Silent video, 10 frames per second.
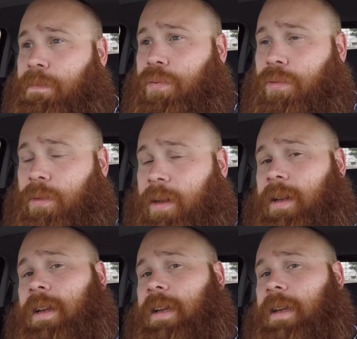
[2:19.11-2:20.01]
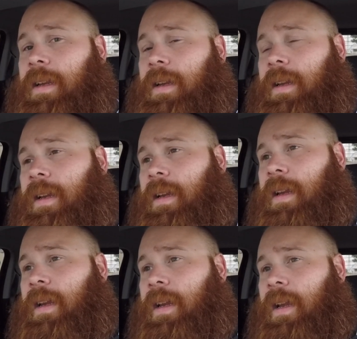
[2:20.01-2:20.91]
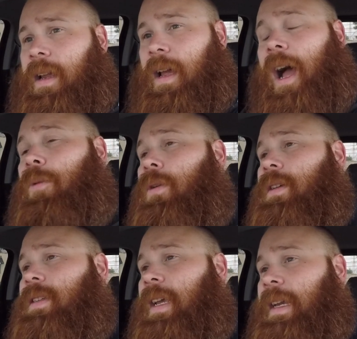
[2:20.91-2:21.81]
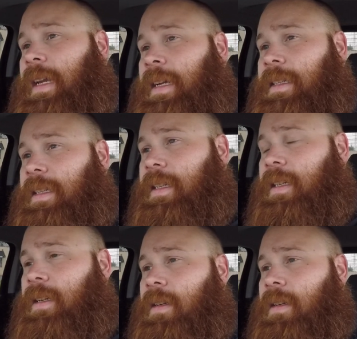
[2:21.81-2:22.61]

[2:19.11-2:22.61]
pretty, I wouldn't say easy,